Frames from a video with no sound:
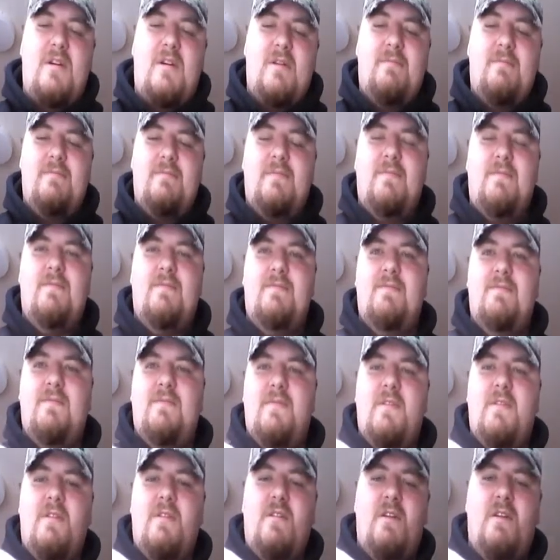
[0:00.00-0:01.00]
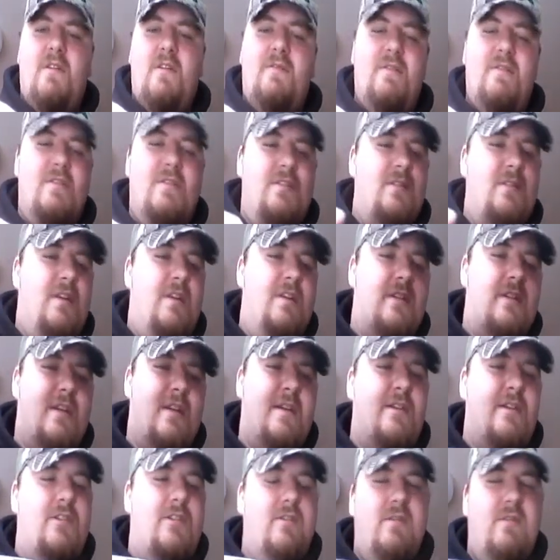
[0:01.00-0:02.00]
it up, the knife is
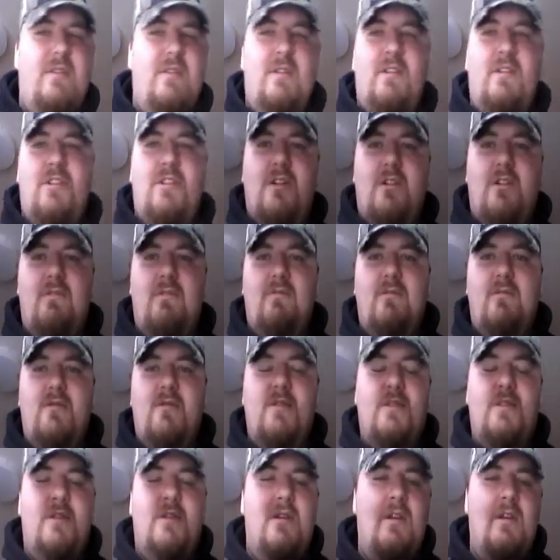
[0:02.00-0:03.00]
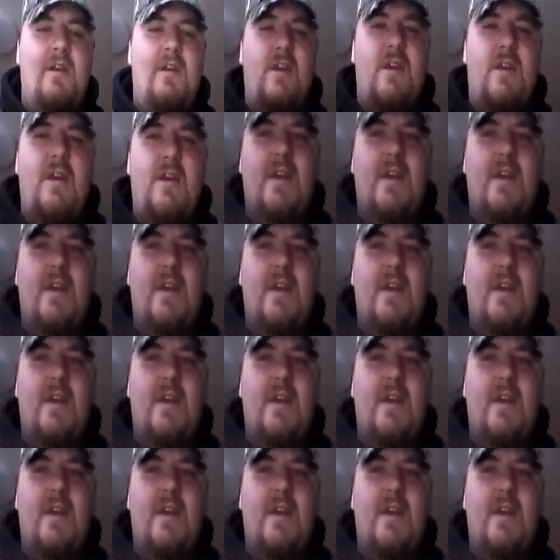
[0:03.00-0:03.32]
actually genuinely